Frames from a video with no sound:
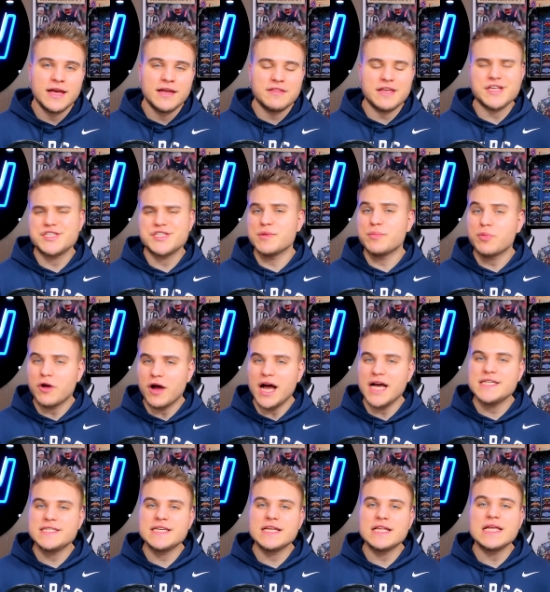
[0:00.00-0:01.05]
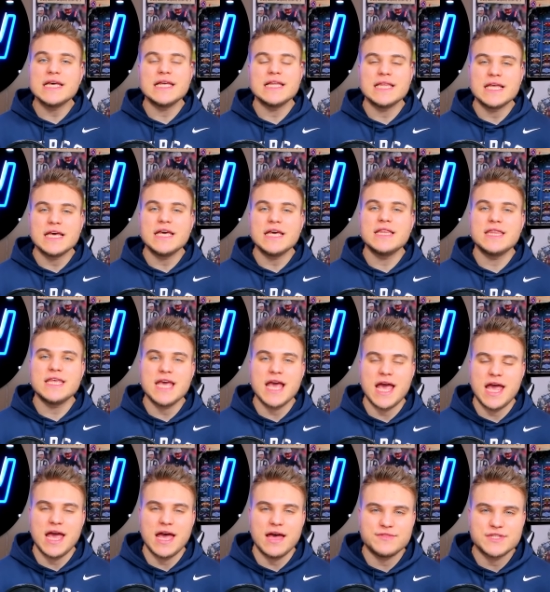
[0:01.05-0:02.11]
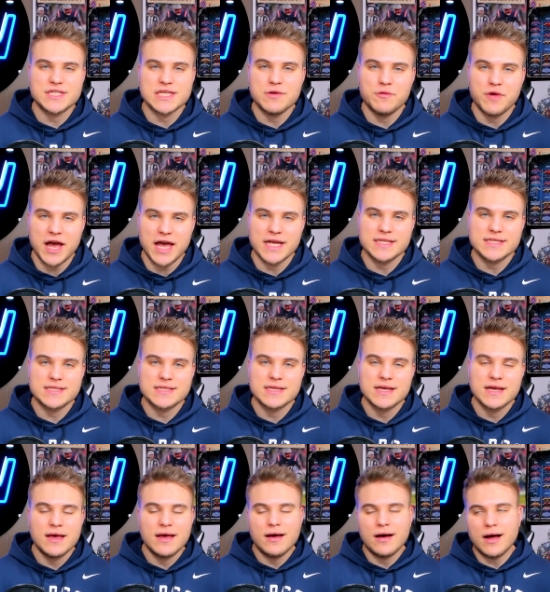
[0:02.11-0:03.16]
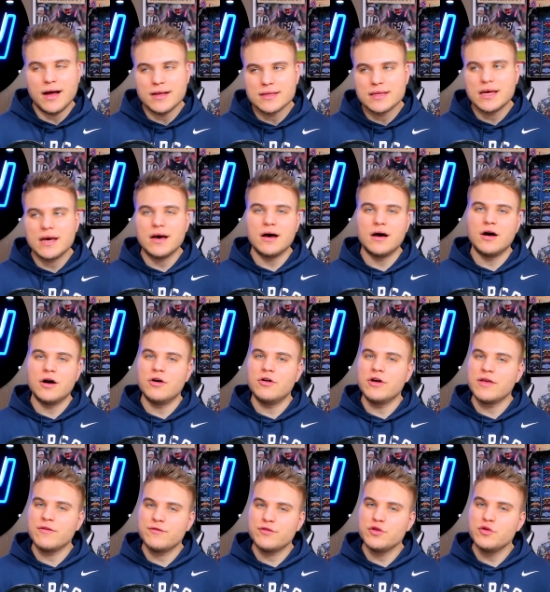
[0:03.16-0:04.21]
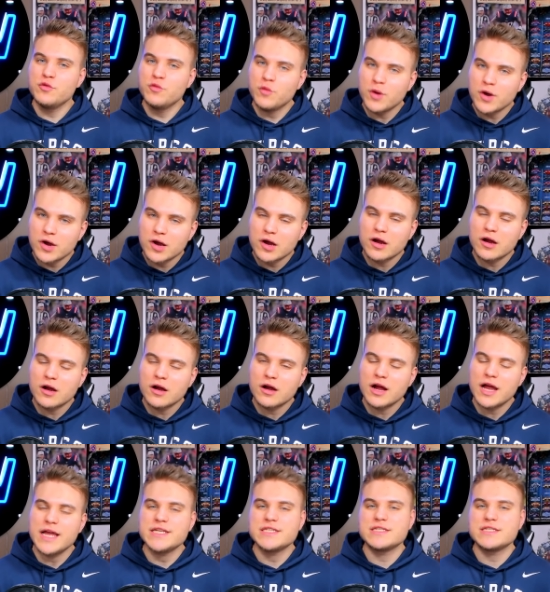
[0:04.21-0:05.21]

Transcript: They surprisingly lead the AFC West. Although, if you were a